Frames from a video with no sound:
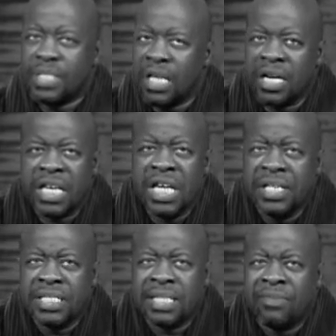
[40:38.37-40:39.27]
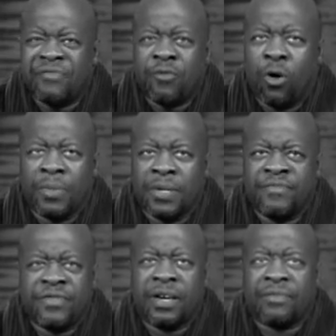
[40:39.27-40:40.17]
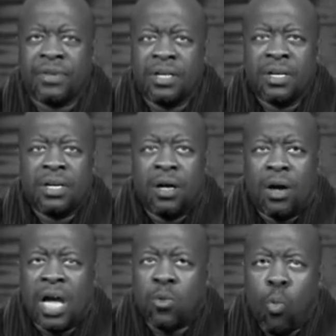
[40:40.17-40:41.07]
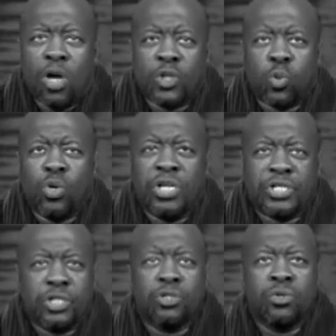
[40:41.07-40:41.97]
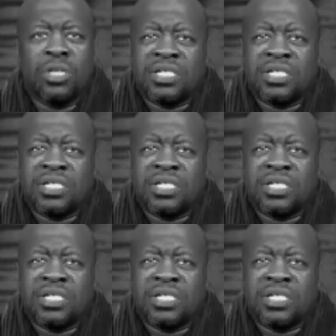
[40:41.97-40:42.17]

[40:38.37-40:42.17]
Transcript: Again, December 4th and 5th at 122